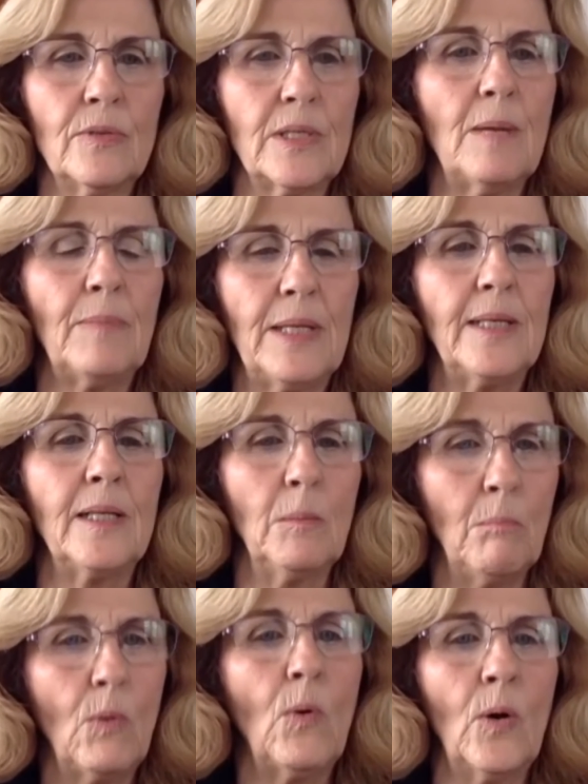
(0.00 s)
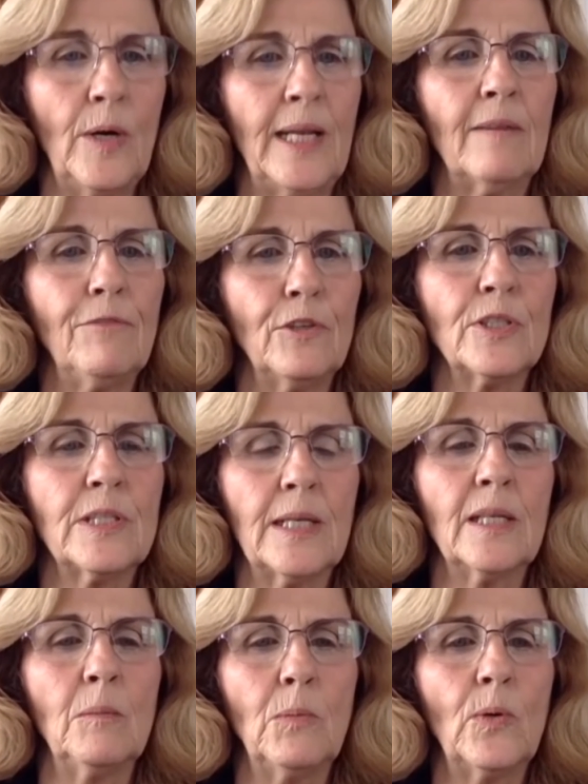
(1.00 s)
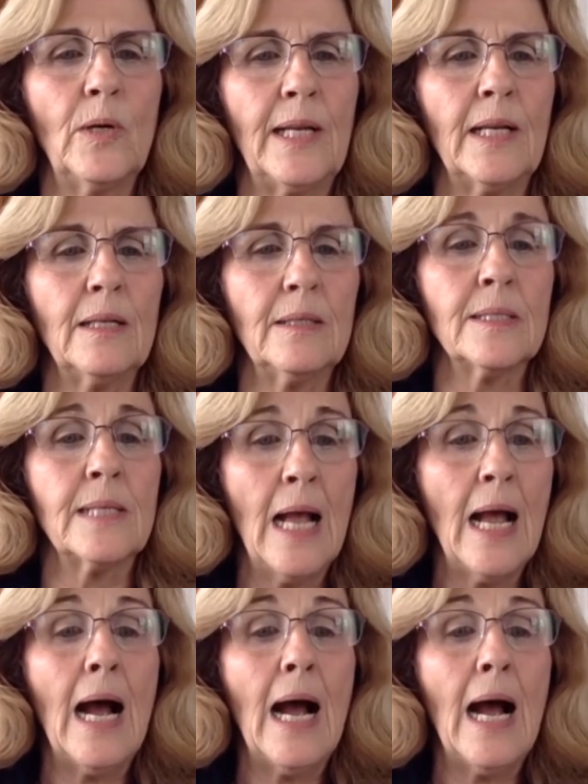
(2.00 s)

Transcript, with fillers: something in the morning first thing in the morning because